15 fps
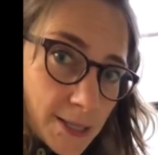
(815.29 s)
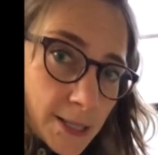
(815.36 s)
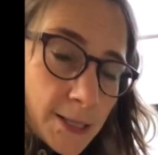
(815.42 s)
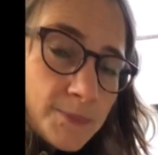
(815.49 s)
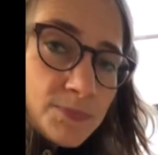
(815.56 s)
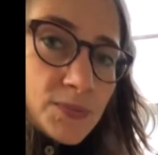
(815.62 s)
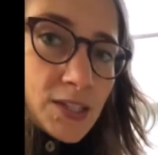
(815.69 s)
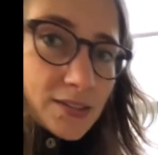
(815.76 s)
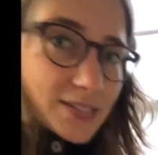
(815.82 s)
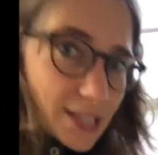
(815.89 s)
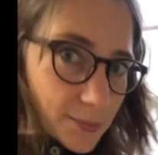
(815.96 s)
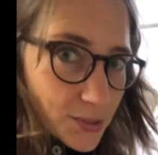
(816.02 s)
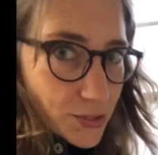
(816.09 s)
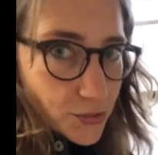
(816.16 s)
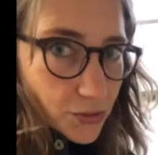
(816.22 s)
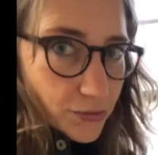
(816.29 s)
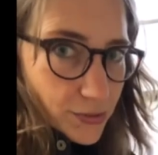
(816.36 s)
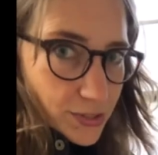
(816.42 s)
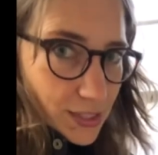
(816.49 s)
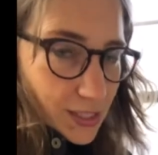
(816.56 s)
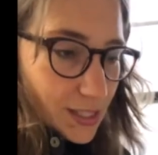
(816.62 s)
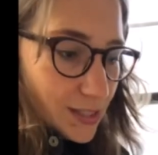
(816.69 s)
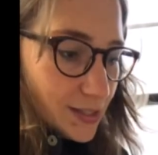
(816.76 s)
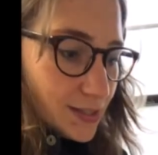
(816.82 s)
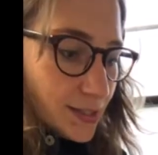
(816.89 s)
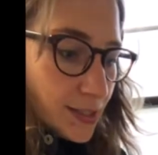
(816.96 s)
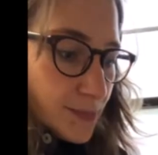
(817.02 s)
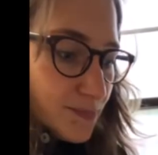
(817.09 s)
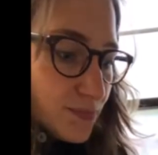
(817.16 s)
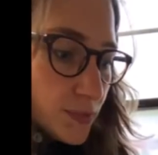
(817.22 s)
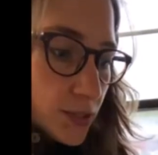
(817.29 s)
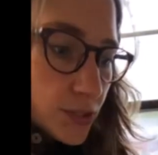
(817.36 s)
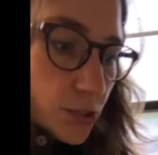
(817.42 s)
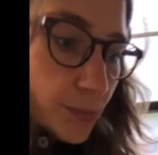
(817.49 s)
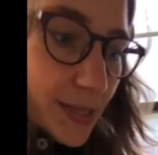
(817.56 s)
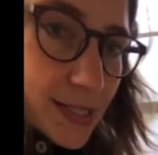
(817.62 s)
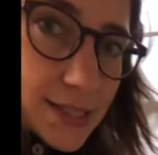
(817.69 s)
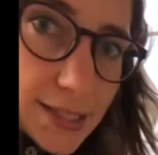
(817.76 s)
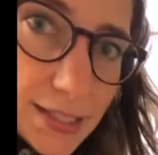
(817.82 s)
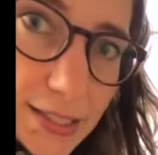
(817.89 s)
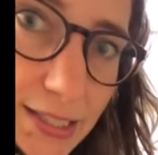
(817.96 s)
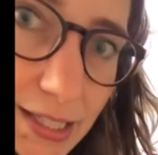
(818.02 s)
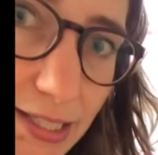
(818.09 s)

Same is true for zinnias. So basically this